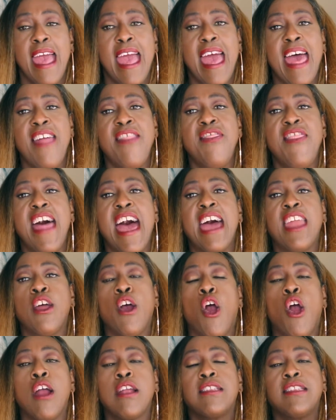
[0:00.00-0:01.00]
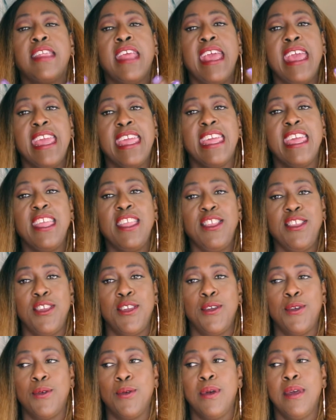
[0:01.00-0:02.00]
and that are taking
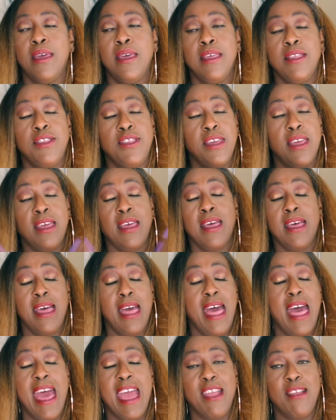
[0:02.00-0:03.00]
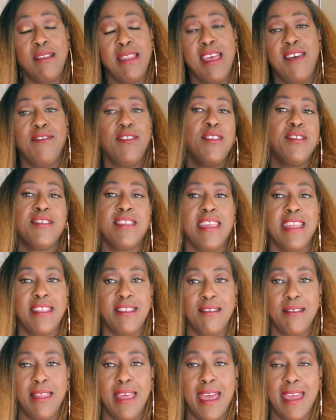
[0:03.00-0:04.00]
you to higher levels
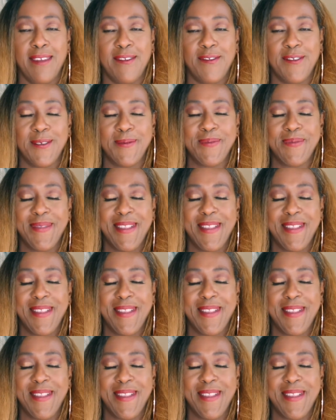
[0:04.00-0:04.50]
in your life.